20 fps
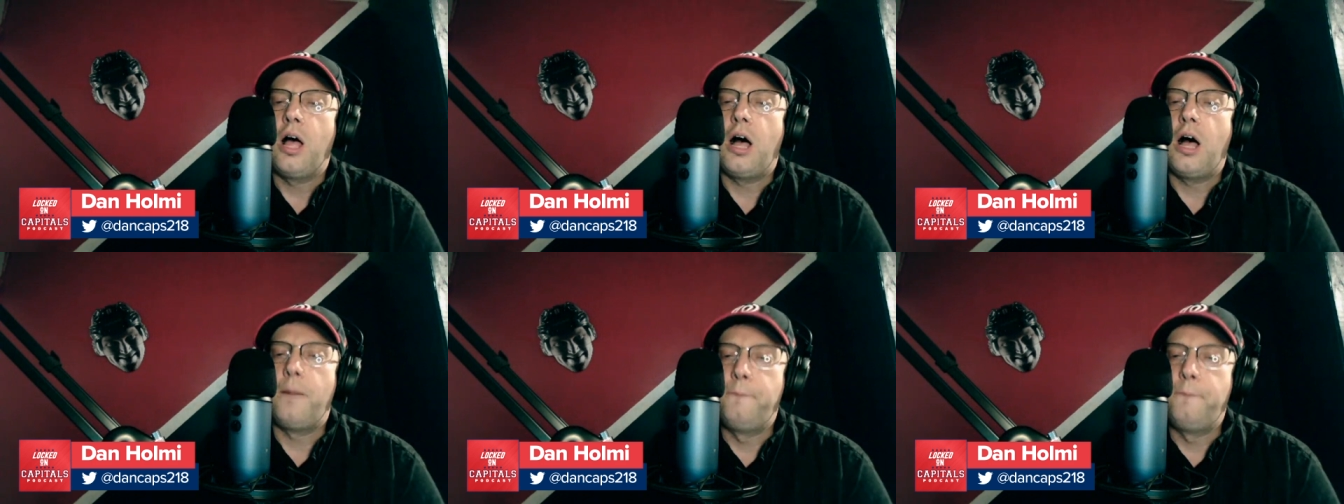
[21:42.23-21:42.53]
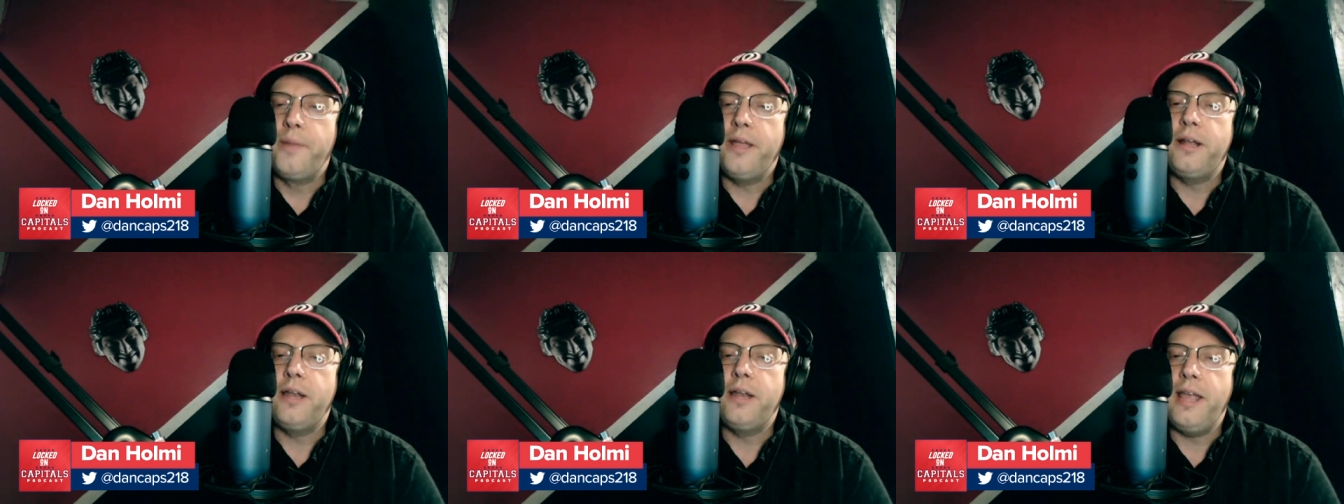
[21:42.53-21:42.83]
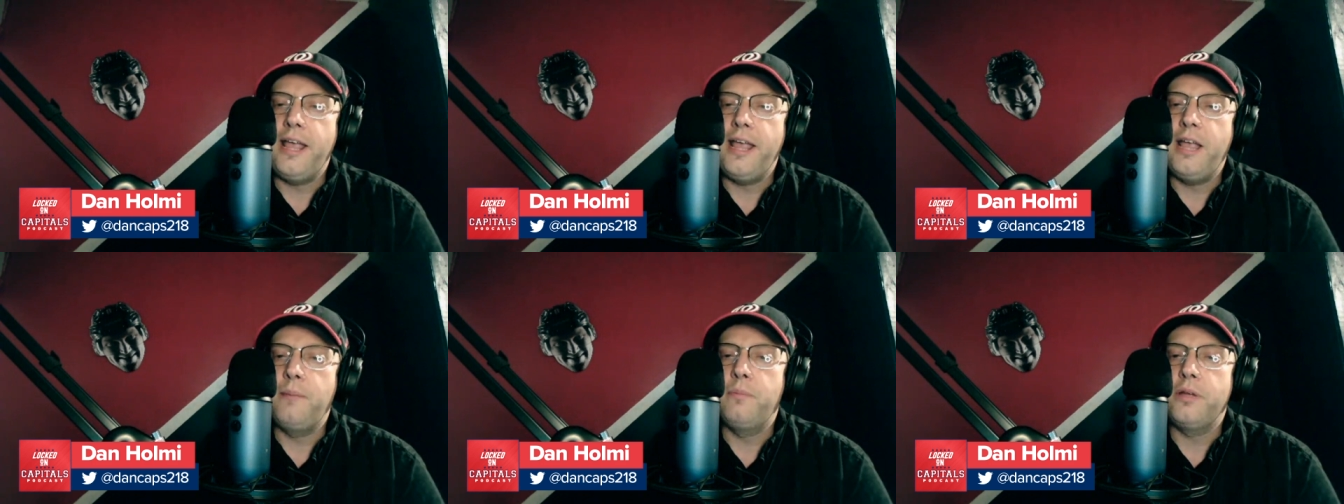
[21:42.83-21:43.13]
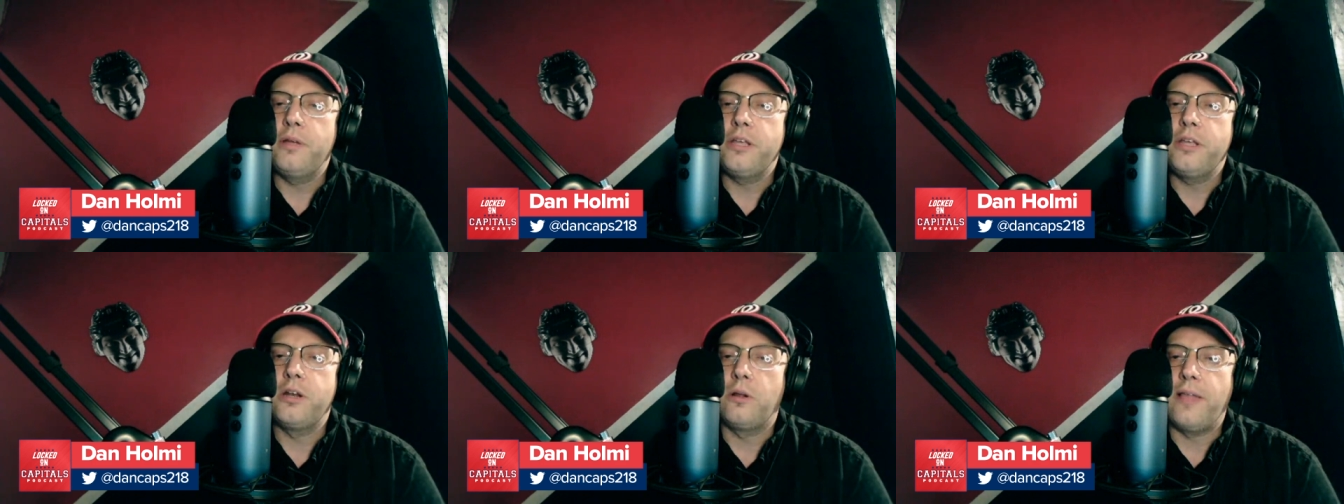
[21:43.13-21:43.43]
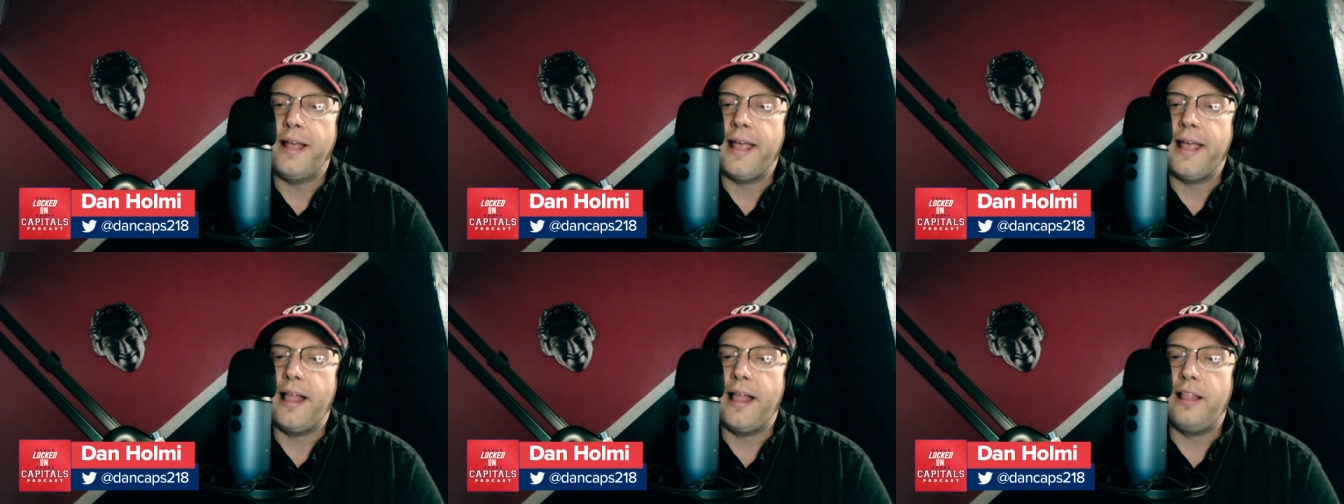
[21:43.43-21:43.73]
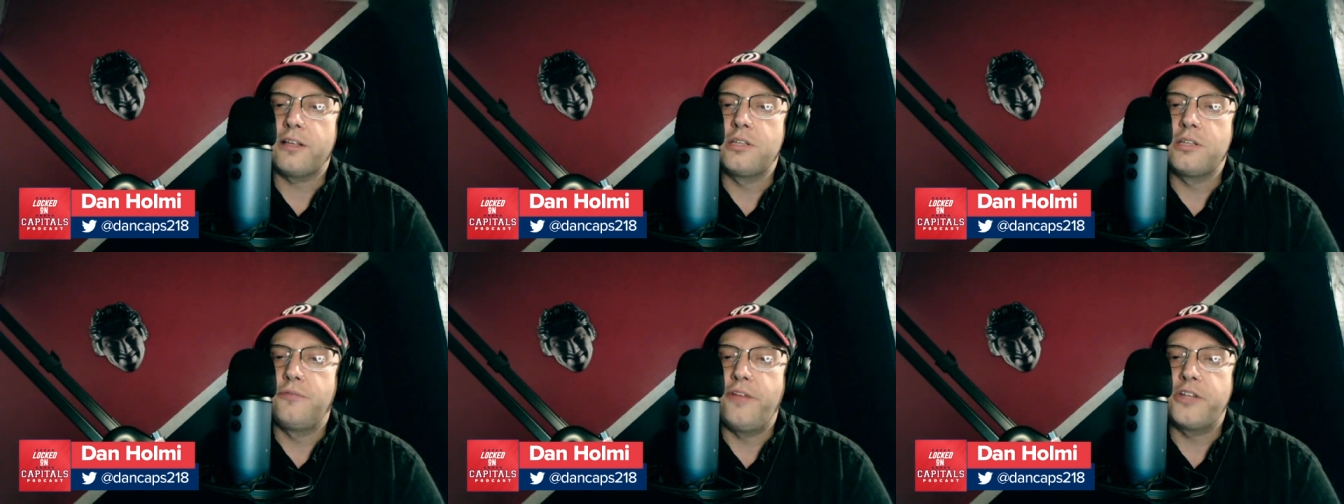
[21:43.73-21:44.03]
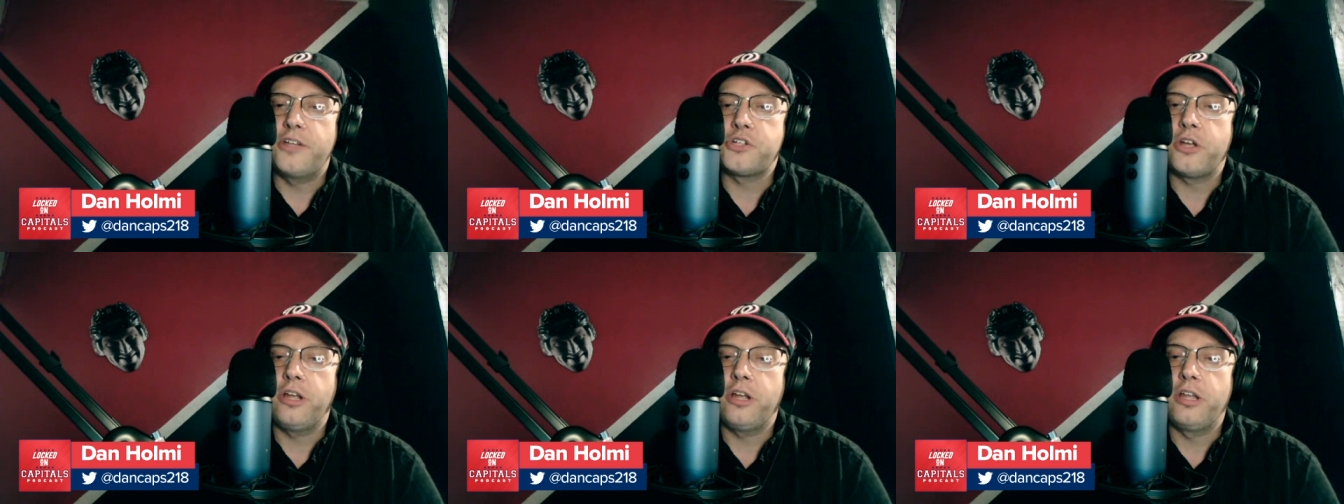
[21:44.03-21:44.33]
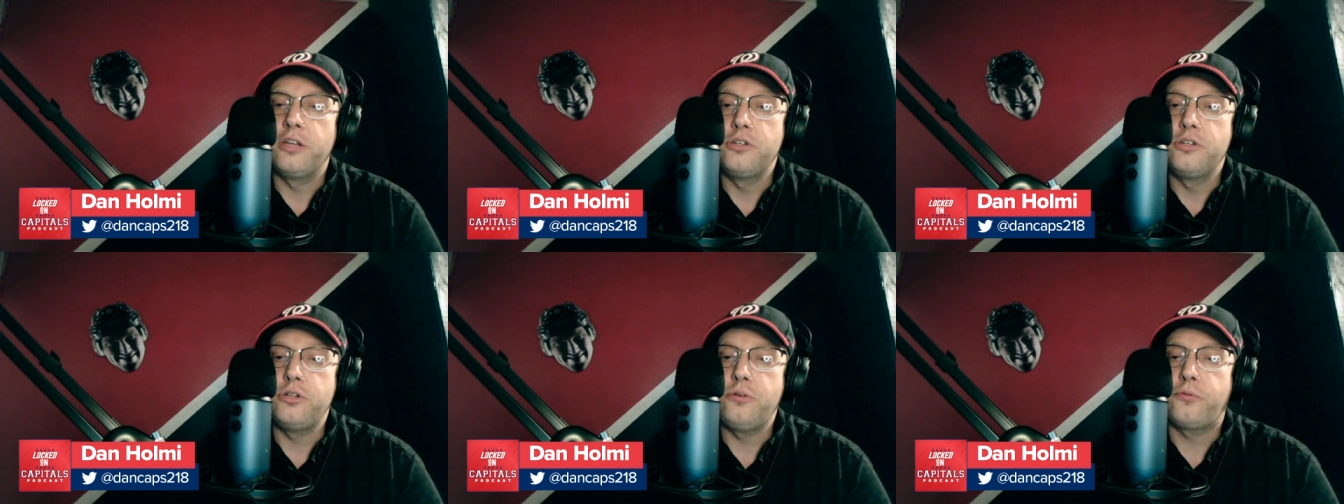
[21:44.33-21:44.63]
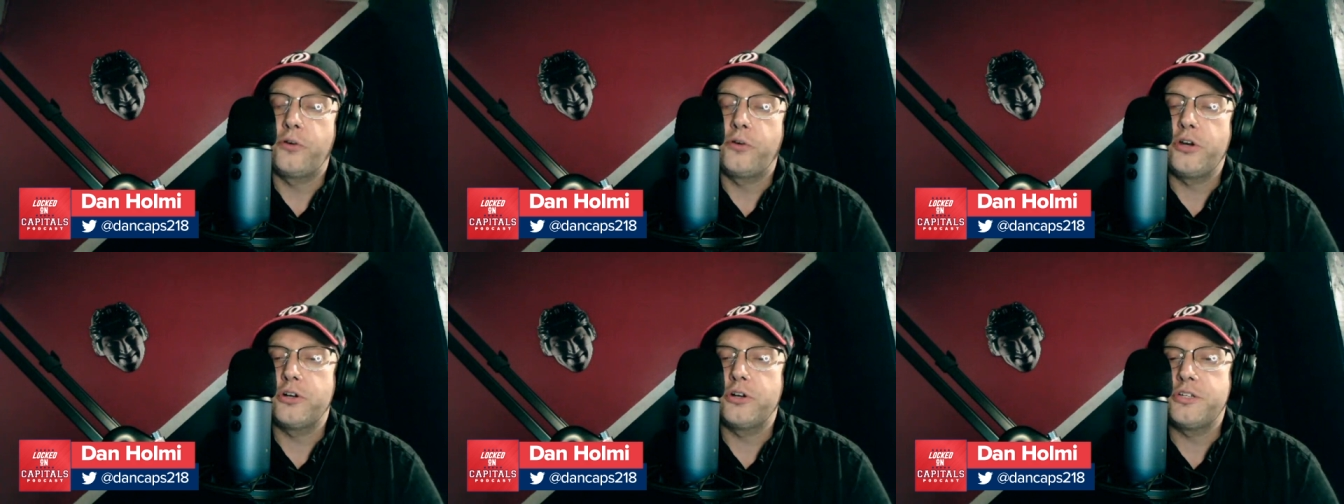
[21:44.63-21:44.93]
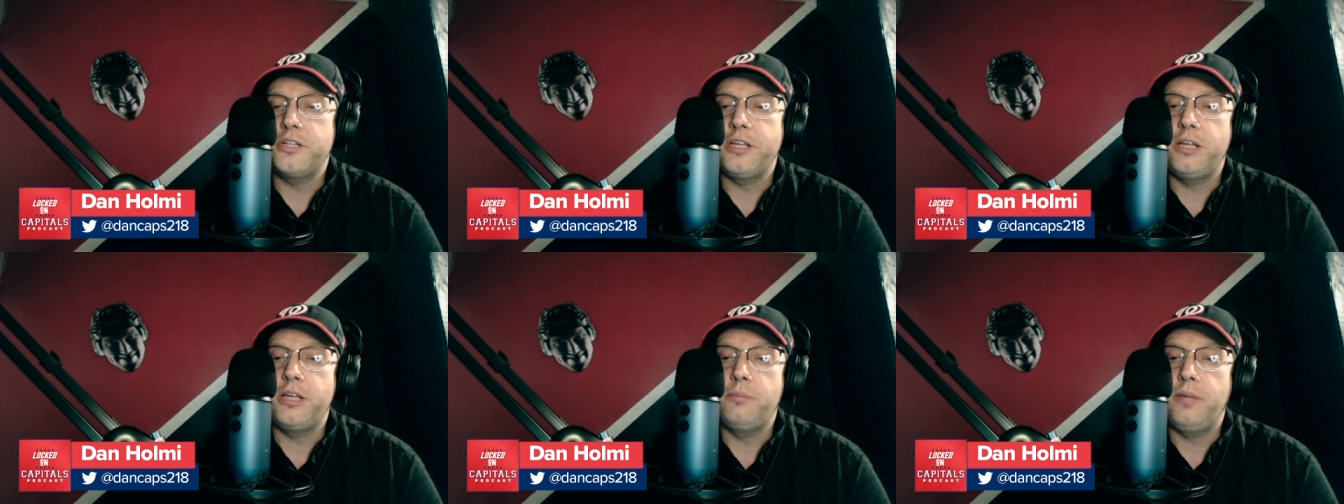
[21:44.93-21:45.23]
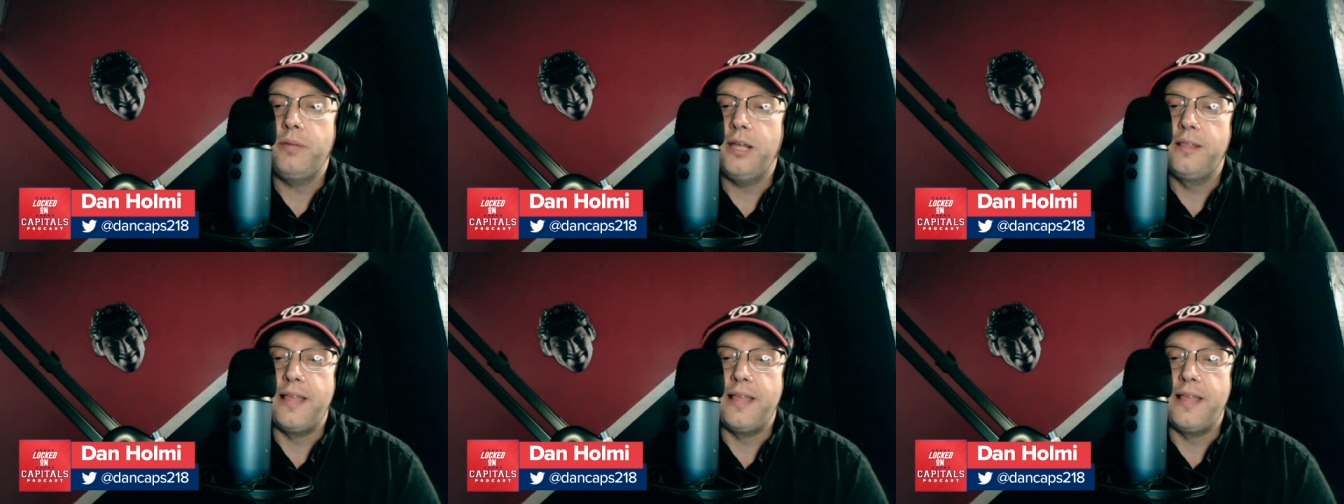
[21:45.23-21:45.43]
a big name, like Alex Ovechkin can do for your team.